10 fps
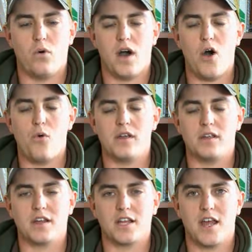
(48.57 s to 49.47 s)
how
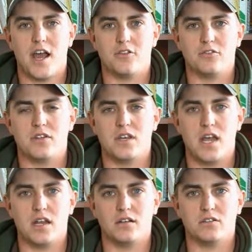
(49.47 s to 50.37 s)
we gathered the
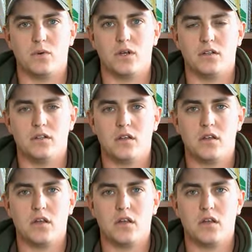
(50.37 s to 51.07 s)
data as well.